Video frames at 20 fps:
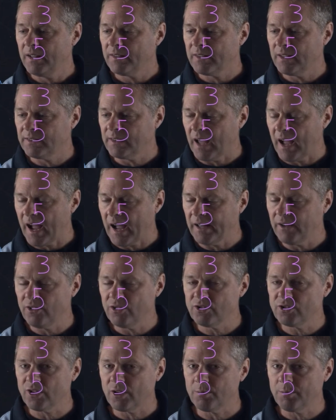that the
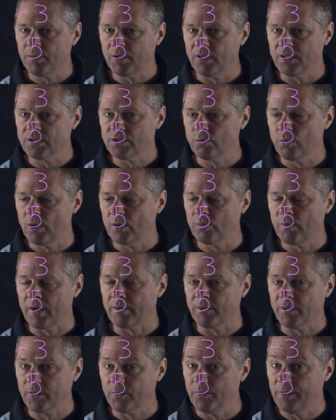hydrogens are +1. We
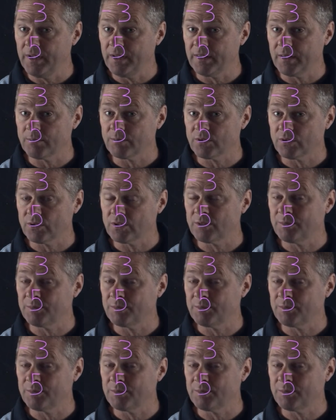have 3 of them, so